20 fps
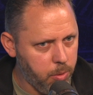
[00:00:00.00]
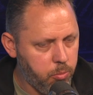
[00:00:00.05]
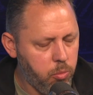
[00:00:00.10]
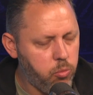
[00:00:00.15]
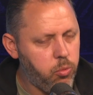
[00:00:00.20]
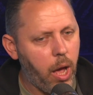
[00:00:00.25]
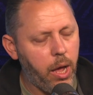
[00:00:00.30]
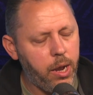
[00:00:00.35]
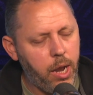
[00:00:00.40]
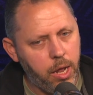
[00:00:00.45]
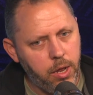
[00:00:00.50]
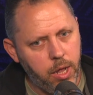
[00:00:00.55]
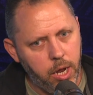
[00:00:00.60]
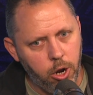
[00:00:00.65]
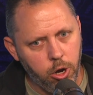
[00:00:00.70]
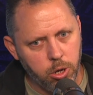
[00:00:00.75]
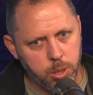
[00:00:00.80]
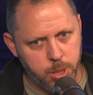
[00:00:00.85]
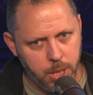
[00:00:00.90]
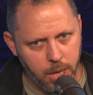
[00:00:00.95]
And then
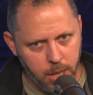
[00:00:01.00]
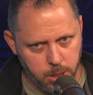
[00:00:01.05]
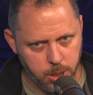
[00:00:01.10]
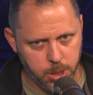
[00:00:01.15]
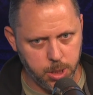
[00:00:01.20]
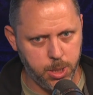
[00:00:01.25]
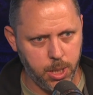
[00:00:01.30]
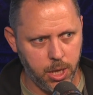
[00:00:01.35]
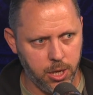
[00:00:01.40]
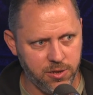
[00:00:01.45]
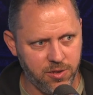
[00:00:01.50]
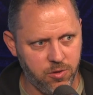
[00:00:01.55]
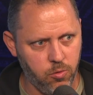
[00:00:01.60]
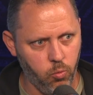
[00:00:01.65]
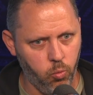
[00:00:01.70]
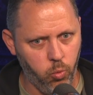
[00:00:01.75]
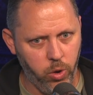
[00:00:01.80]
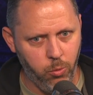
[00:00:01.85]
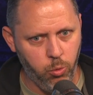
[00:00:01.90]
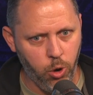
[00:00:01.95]
Arteta says
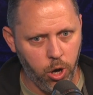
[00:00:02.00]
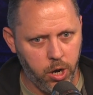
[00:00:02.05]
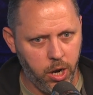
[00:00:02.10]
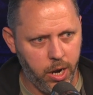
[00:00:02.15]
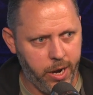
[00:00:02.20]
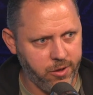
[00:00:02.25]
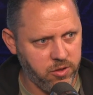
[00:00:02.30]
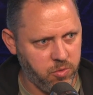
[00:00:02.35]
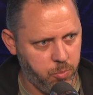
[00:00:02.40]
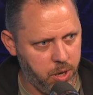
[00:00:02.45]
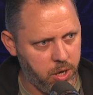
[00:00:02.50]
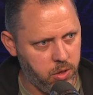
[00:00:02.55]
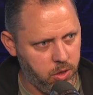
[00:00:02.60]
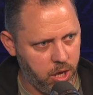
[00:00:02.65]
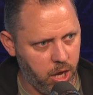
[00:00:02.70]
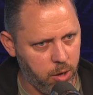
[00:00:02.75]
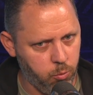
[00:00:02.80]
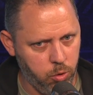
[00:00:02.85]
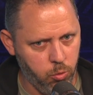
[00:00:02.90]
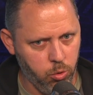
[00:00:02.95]
we weren't allowed to play the
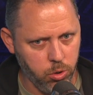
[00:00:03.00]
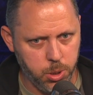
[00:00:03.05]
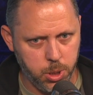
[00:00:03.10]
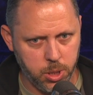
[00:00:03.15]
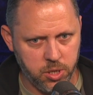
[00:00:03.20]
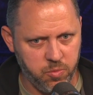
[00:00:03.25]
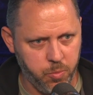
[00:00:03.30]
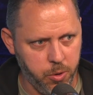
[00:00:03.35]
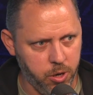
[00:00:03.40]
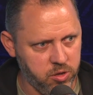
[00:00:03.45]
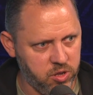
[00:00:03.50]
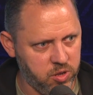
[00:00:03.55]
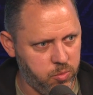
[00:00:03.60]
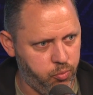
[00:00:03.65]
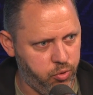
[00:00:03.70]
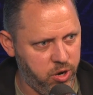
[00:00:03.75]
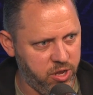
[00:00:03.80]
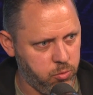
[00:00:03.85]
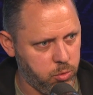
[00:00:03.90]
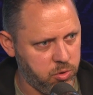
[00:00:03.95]
game we wanted. Spurs'
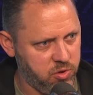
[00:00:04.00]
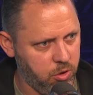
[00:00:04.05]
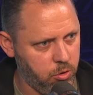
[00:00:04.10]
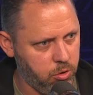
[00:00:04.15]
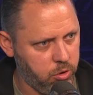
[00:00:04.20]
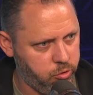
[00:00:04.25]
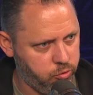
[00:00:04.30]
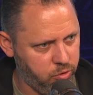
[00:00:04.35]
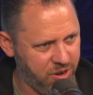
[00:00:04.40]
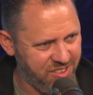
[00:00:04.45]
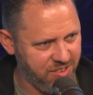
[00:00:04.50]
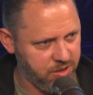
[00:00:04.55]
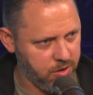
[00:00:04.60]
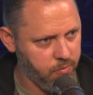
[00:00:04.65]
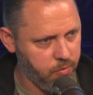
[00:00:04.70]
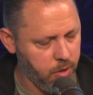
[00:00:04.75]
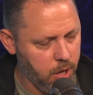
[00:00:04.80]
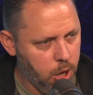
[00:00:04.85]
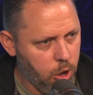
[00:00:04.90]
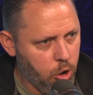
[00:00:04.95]
press was so aggressive,
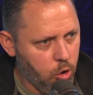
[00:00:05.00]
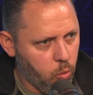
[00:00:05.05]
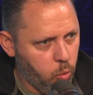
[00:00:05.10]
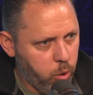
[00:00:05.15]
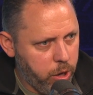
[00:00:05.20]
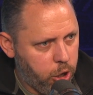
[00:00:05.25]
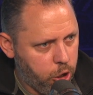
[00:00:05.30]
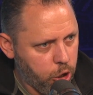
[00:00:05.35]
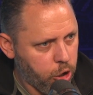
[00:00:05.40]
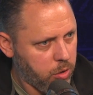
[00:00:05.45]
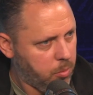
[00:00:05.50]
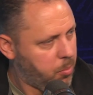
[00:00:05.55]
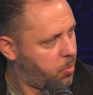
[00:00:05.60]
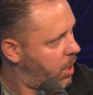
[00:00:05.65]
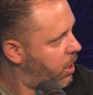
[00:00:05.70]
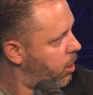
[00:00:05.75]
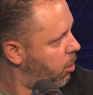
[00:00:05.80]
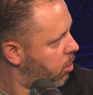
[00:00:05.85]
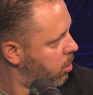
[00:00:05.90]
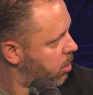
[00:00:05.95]
we couldn't
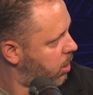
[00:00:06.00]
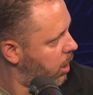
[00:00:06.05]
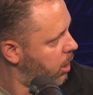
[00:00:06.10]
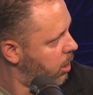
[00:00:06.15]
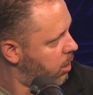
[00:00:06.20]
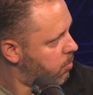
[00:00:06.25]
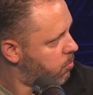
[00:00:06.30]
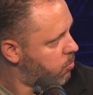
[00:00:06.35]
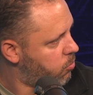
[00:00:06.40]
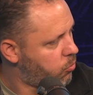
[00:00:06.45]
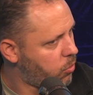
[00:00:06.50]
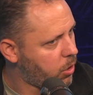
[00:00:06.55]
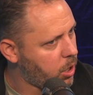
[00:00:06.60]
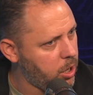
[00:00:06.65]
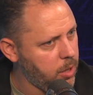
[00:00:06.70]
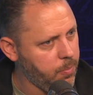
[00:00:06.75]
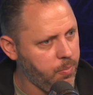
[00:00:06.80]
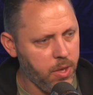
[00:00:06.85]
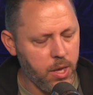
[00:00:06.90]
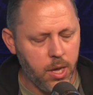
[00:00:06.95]
play our game, right?